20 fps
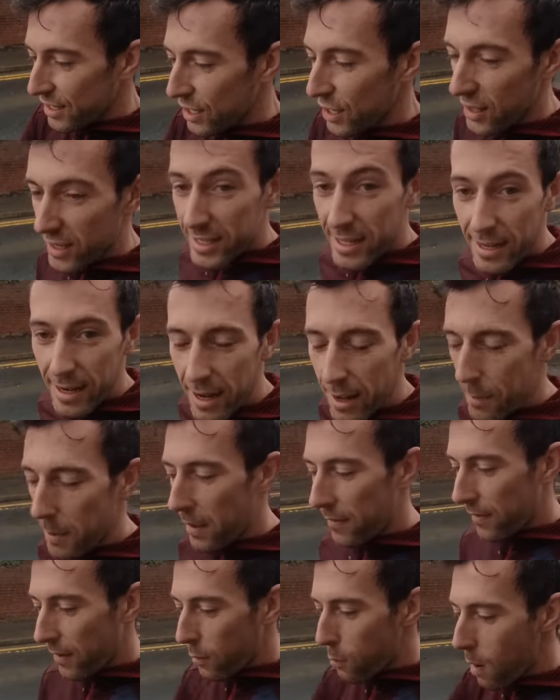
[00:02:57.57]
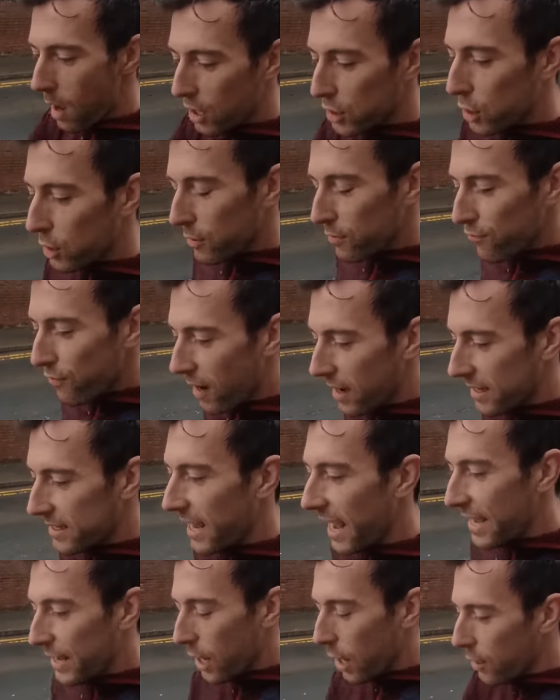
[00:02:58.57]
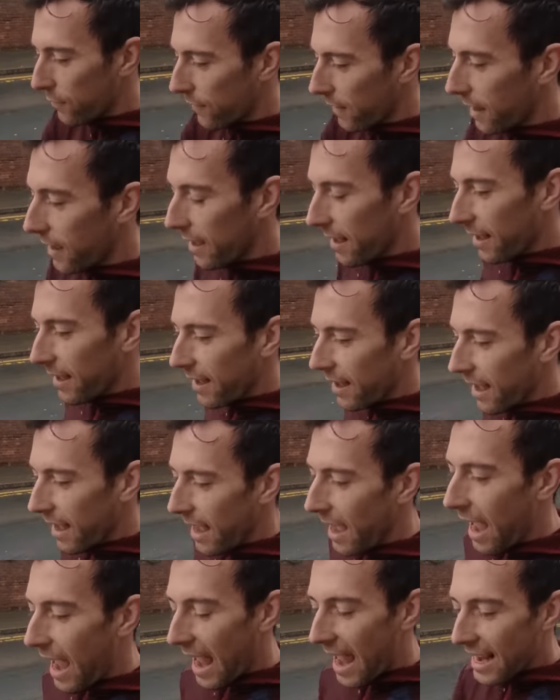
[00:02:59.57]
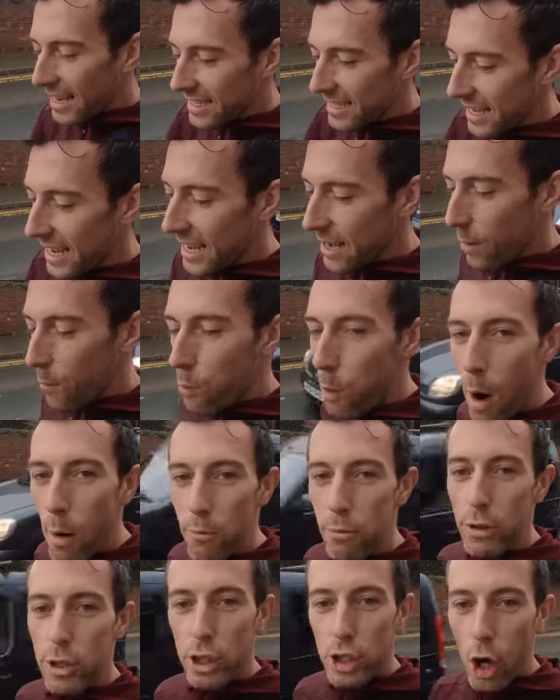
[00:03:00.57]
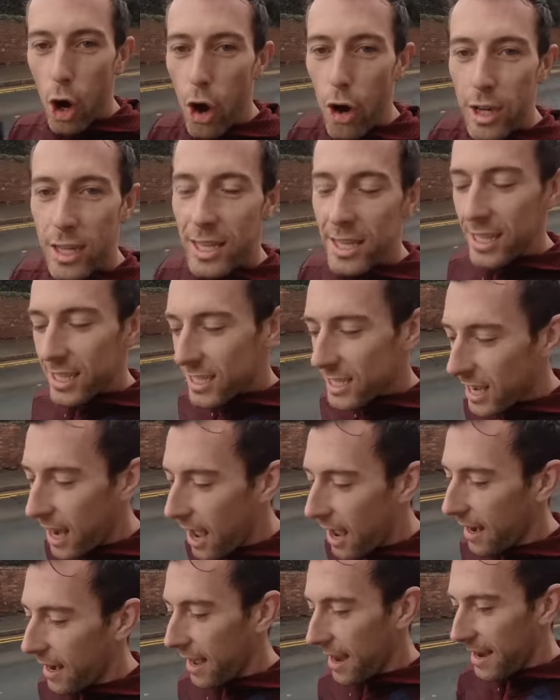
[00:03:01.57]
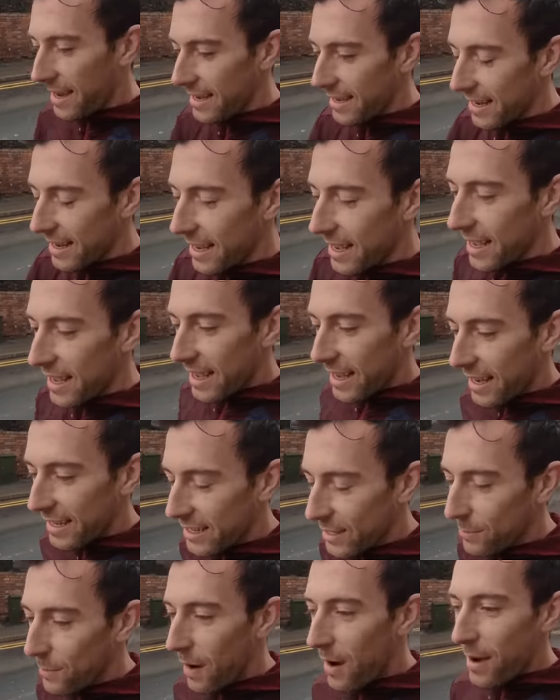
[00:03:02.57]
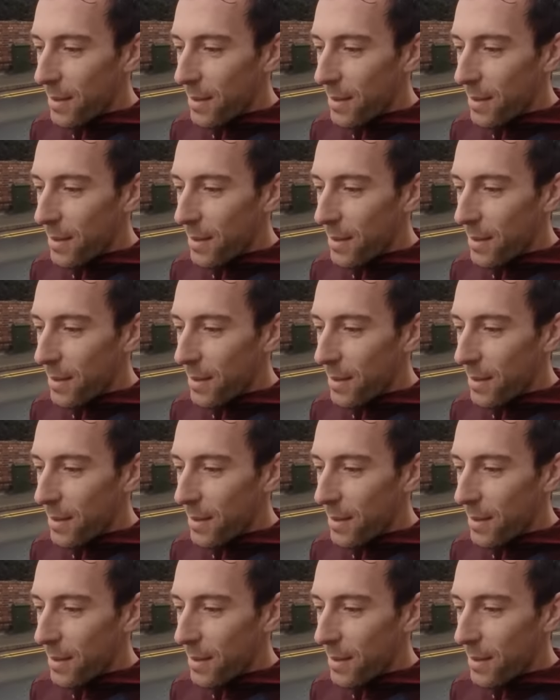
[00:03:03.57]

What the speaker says: So this is a little bit of a Welsh runner takeover. Andy won't jog to the start line because he's